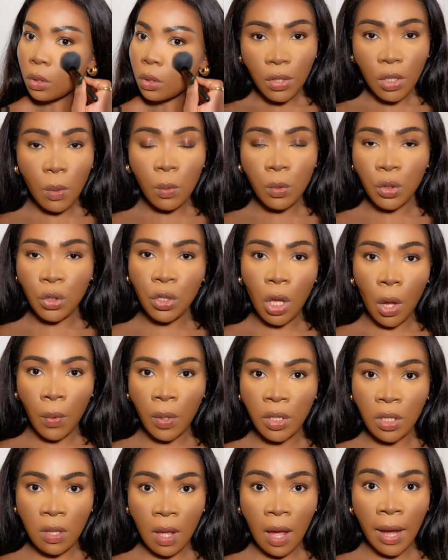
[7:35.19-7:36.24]
So we'll just go
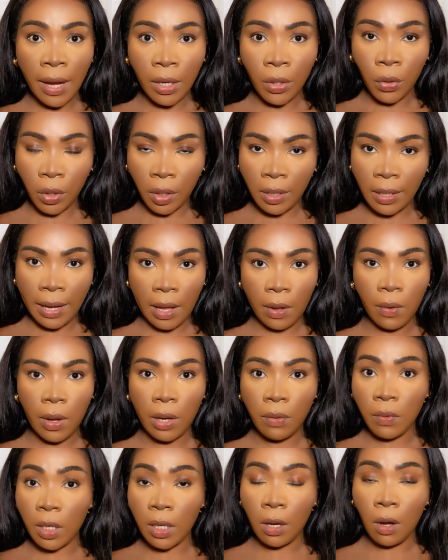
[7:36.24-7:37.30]
into the eye look now. I
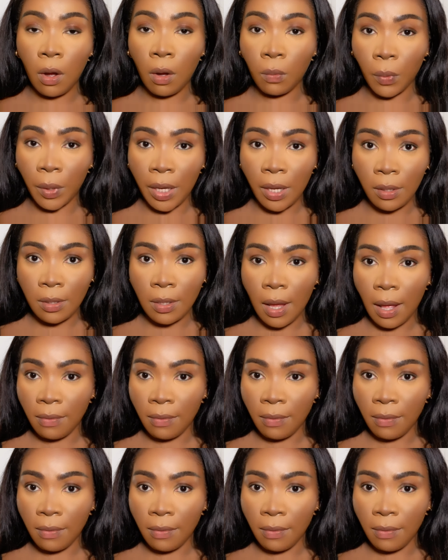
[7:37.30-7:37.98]
really can't wait.